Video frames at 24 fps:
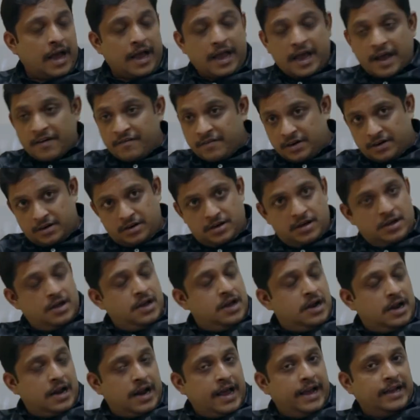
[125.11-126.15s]
I haven't
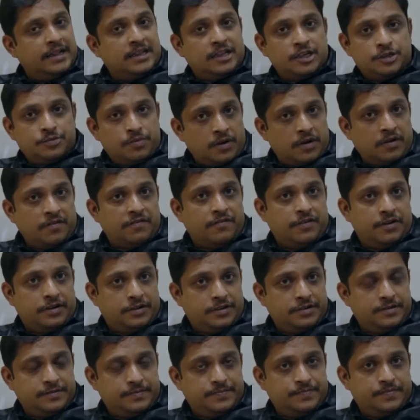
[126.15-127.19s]
liked this part of
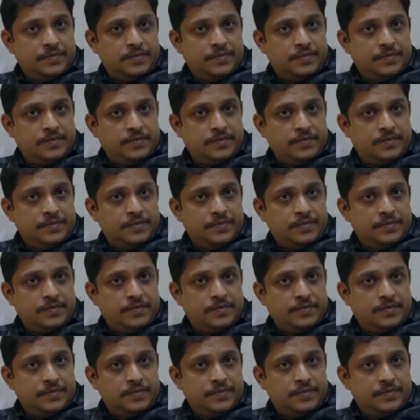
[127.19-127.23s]
it.